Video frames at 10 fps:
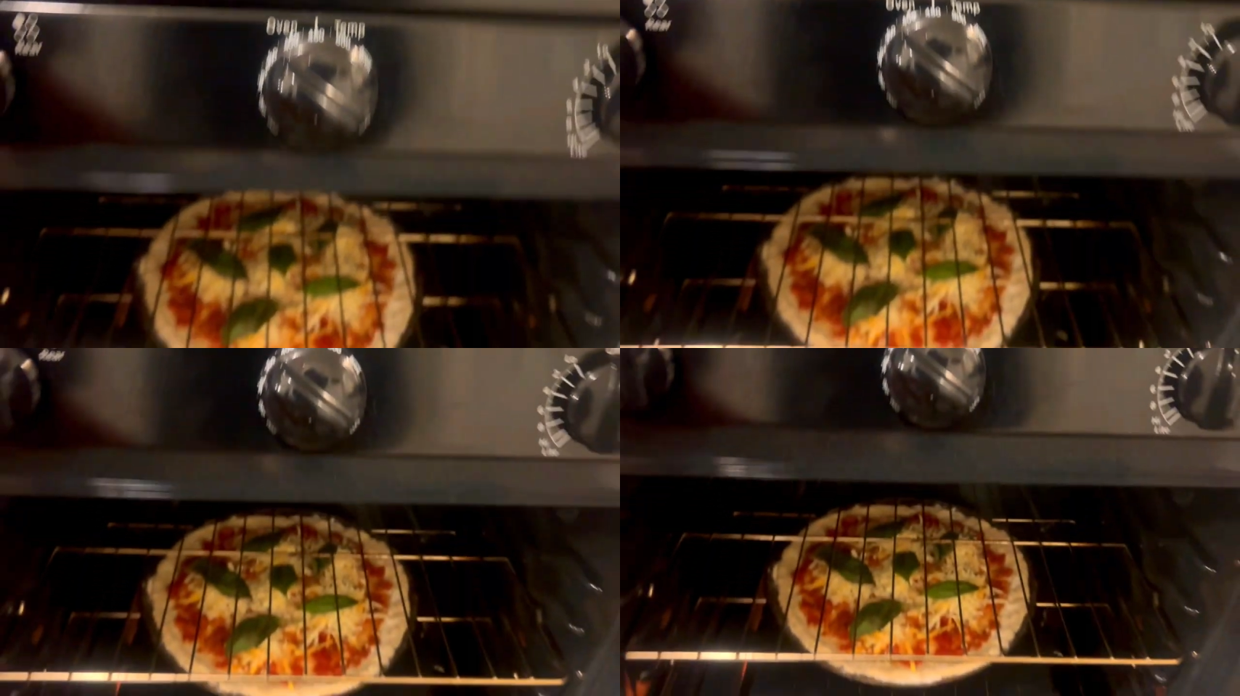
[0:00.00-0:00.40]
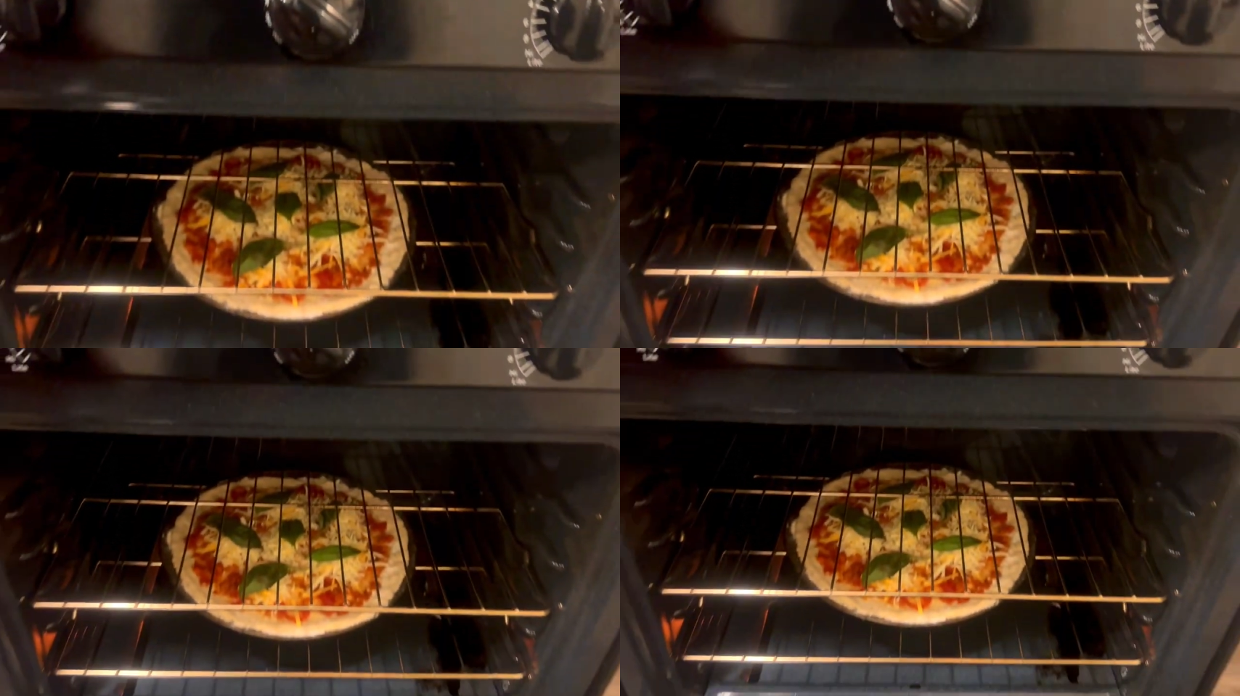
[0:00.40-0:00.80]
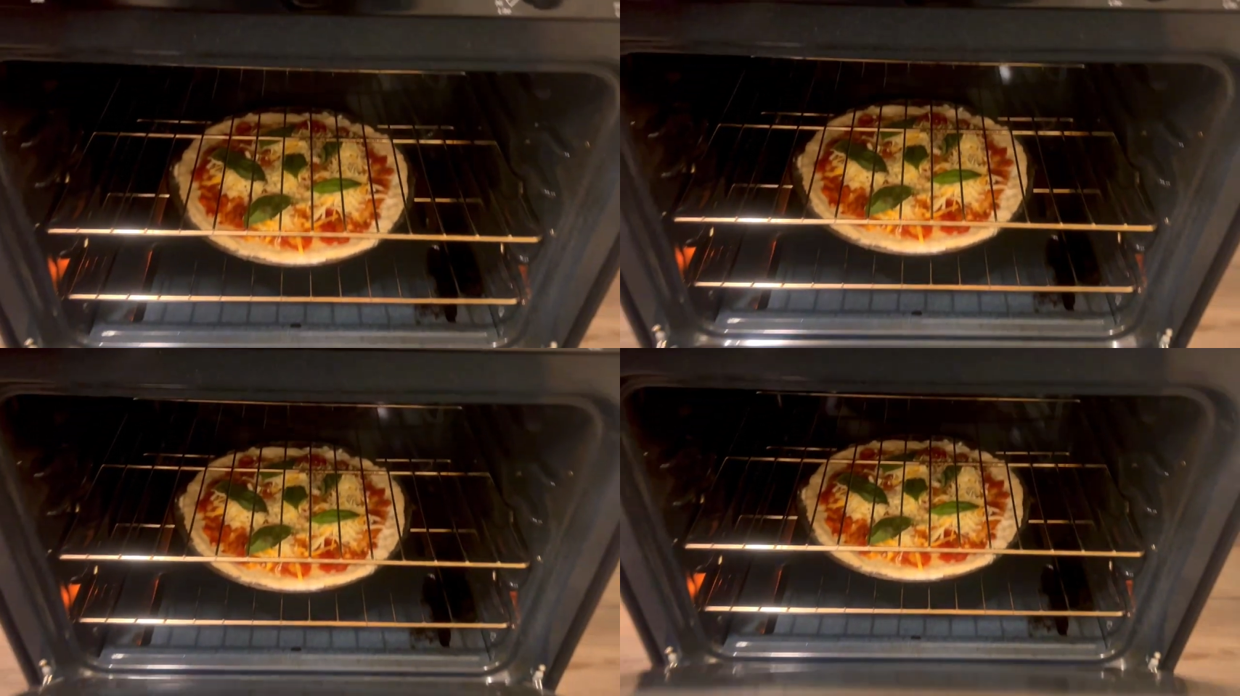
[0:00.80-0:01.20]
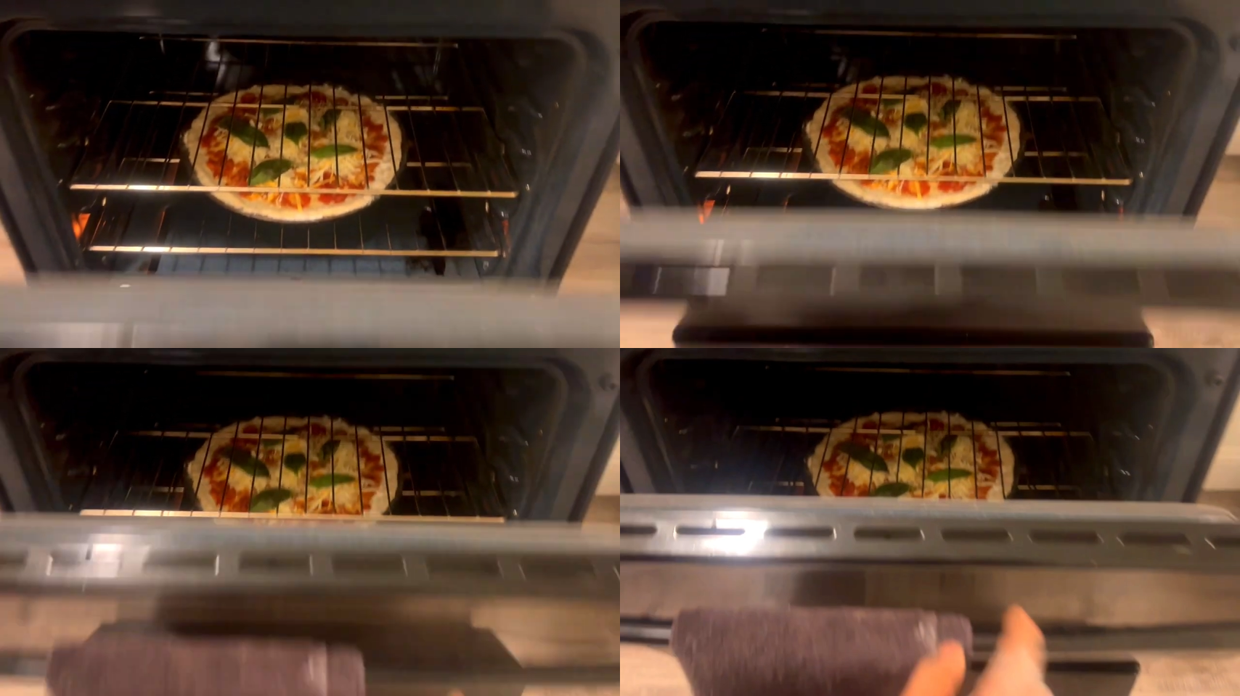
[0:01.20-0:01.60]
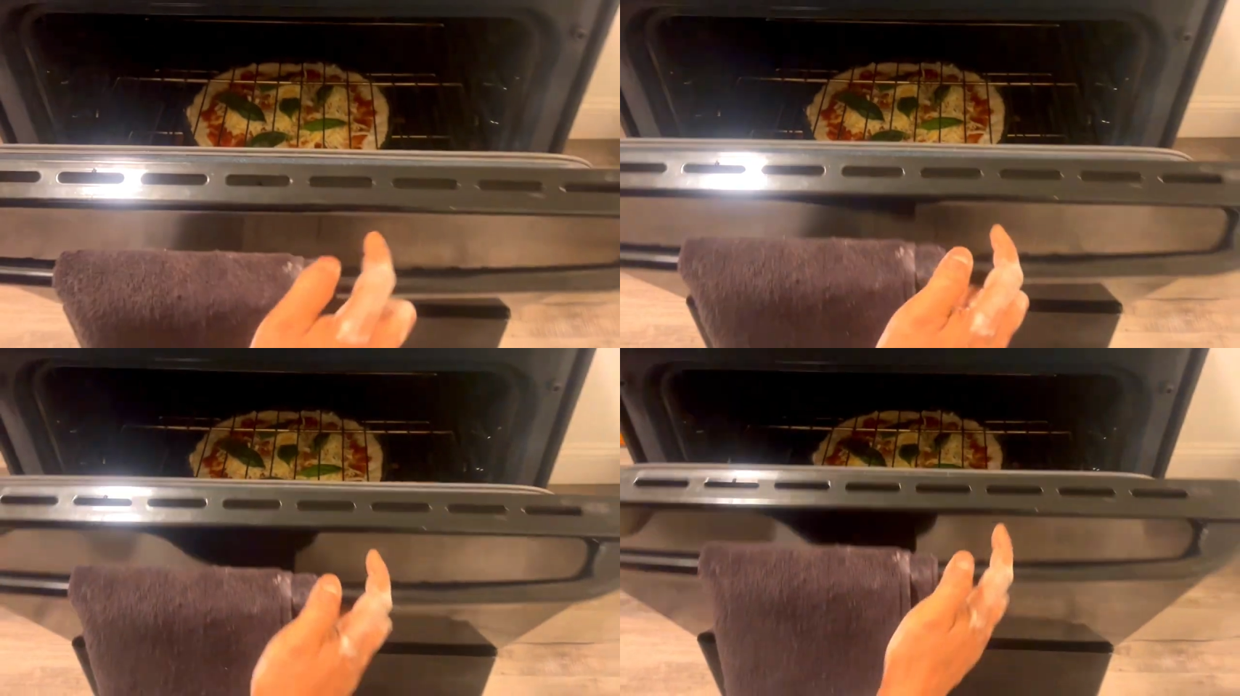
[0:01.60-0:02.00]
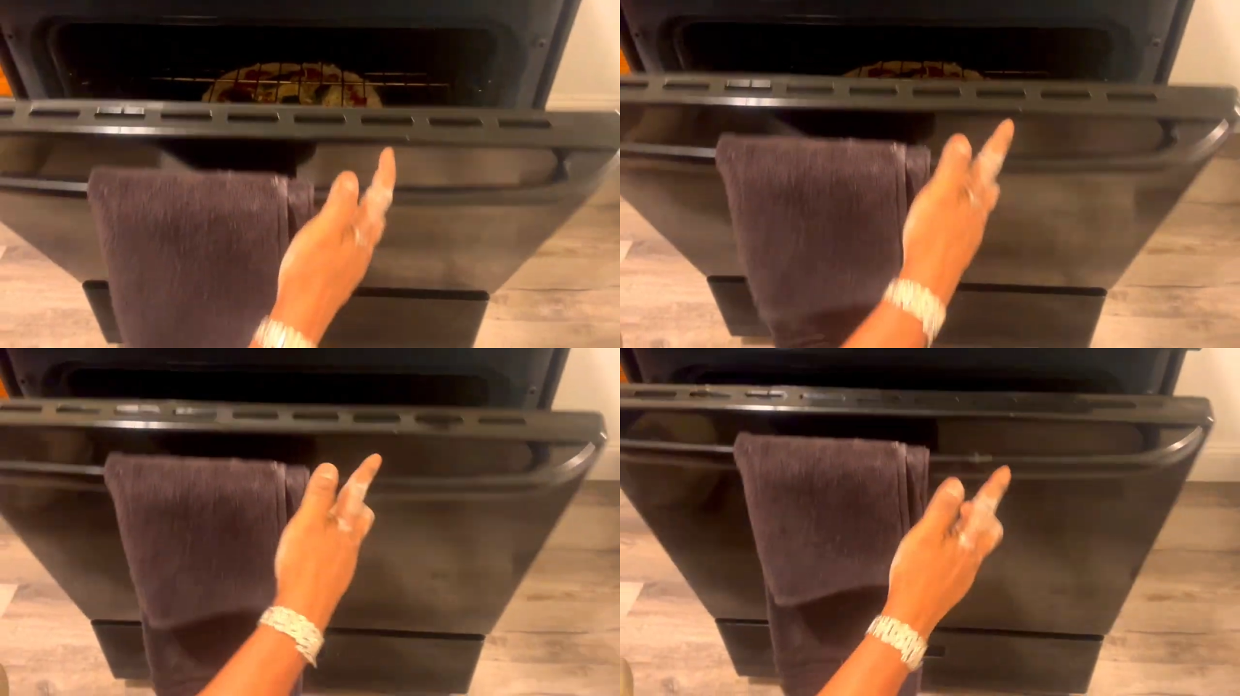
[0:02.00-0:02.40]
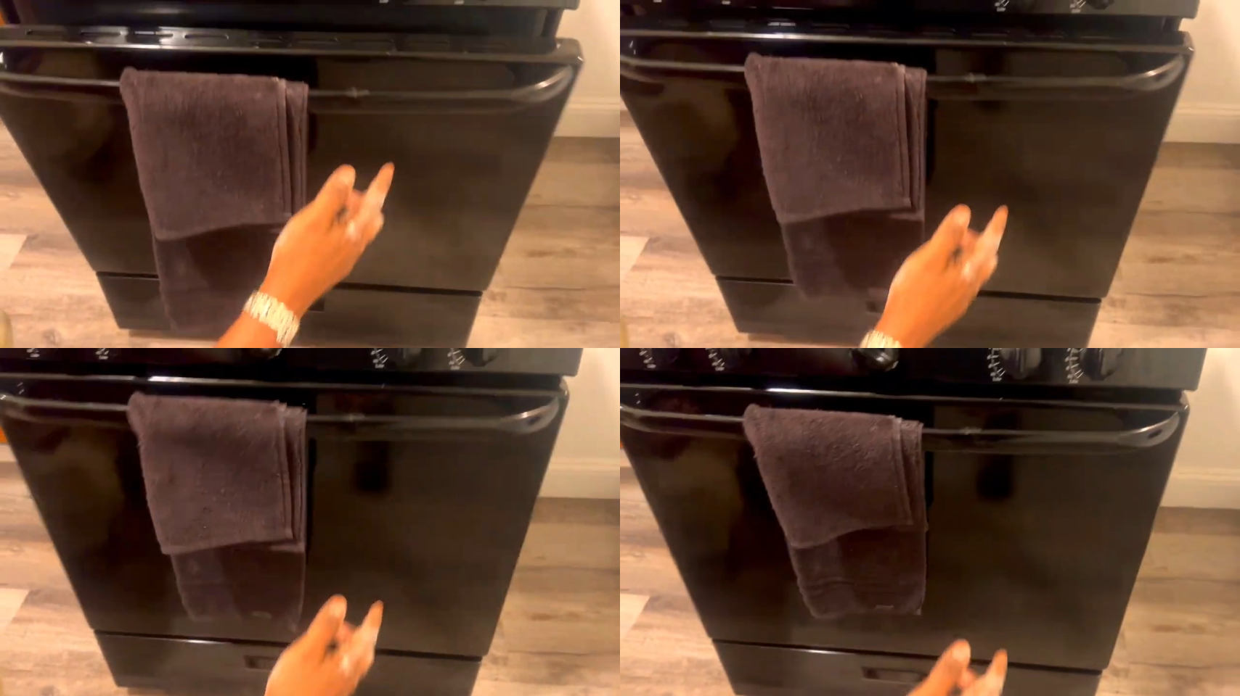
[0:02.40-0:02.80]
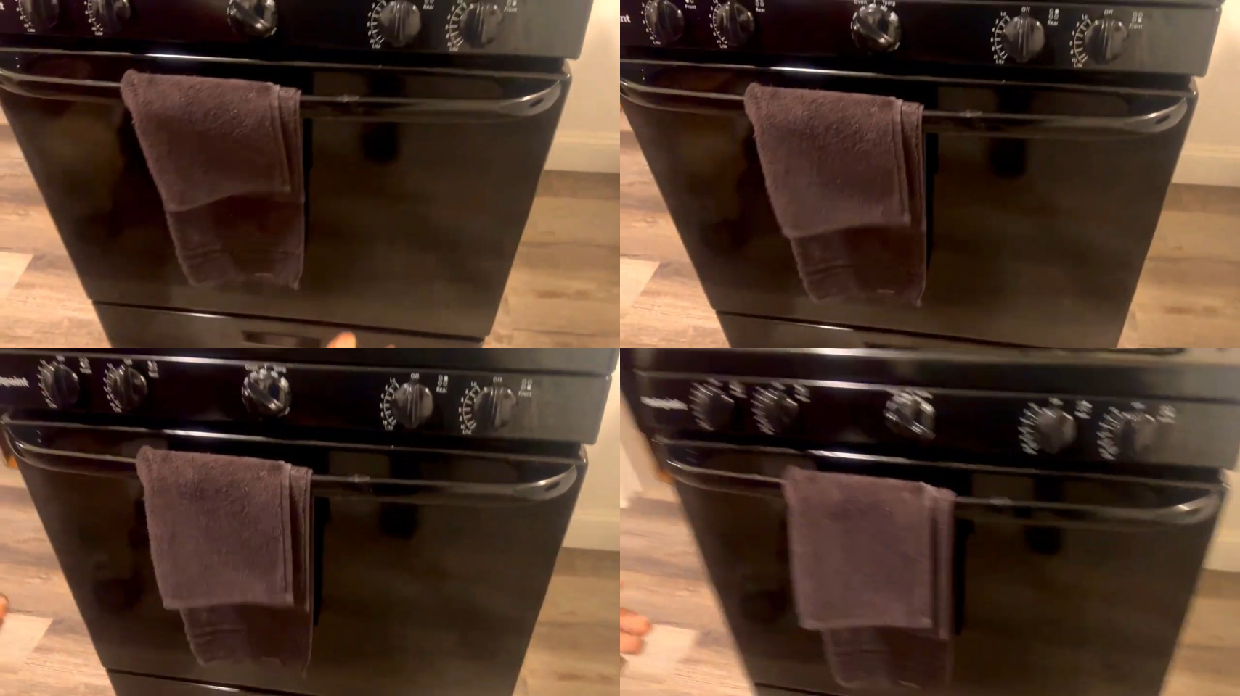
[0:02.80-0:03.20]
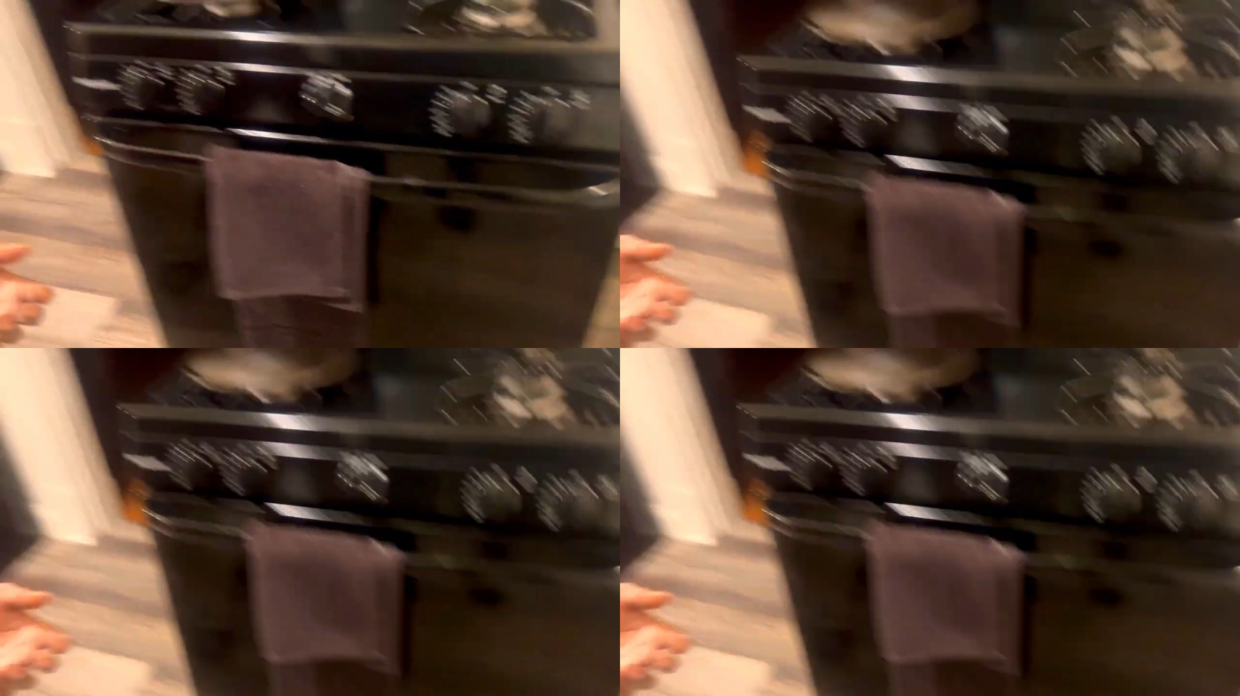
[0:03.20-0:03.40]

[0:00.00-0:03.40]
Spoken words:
(no speaker visible)